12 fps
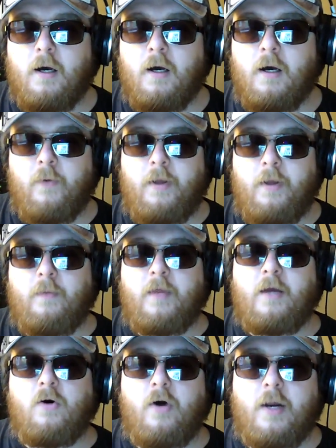We
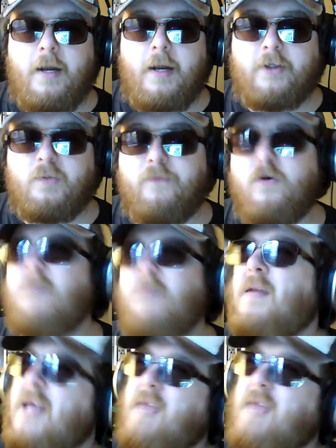then got an announcement for. I
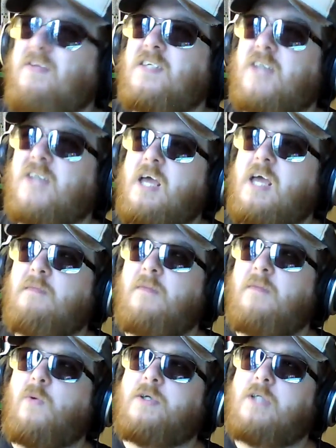believe this game
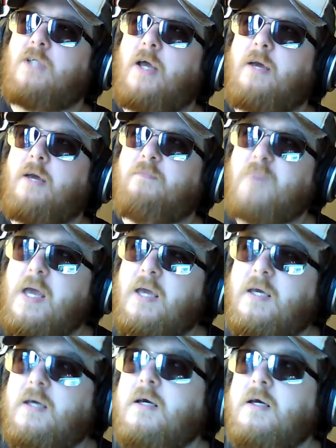was like a
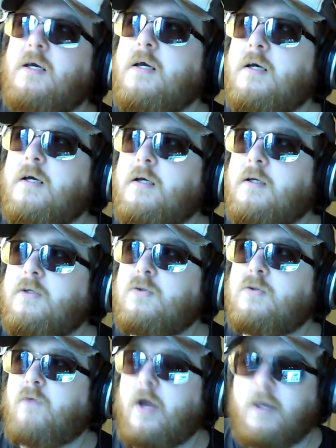big
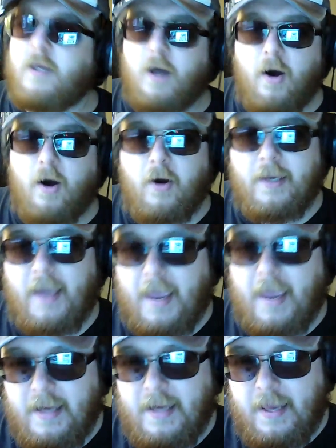sort of like
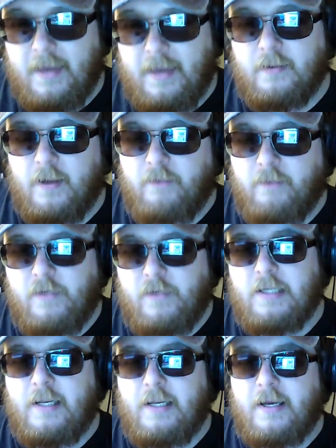arcade hit, like
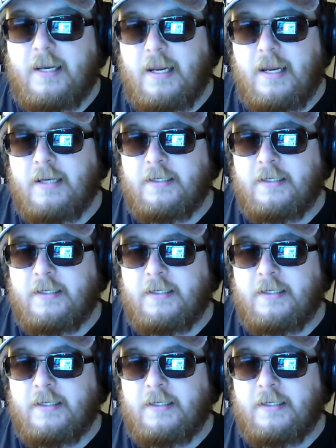recently, like an indie